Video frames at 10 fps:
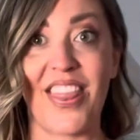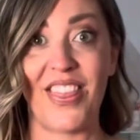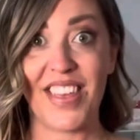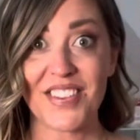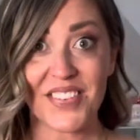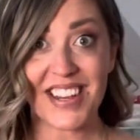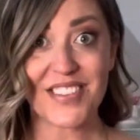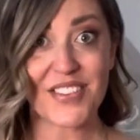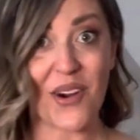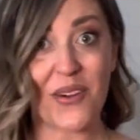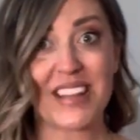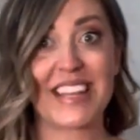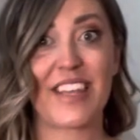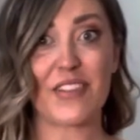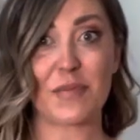This one is
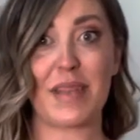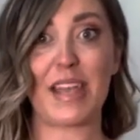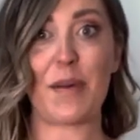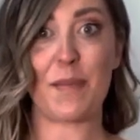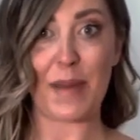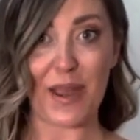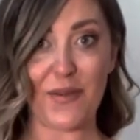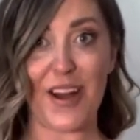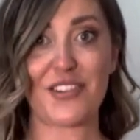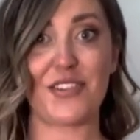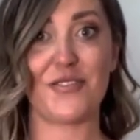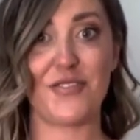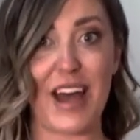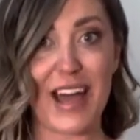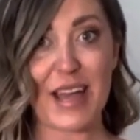totally giving me Baywatch
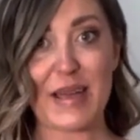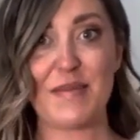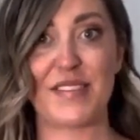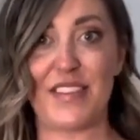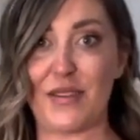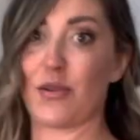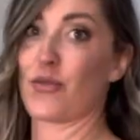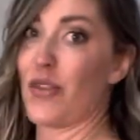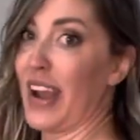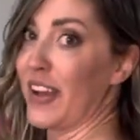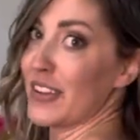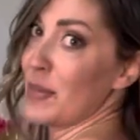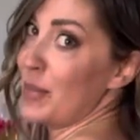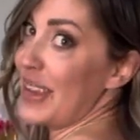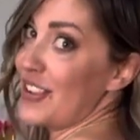vibes, the running on
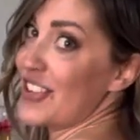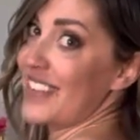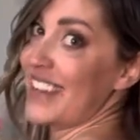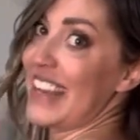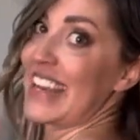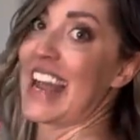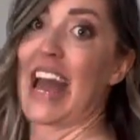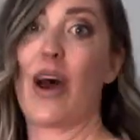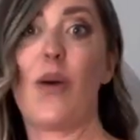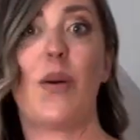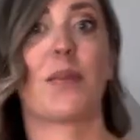the beach scene. How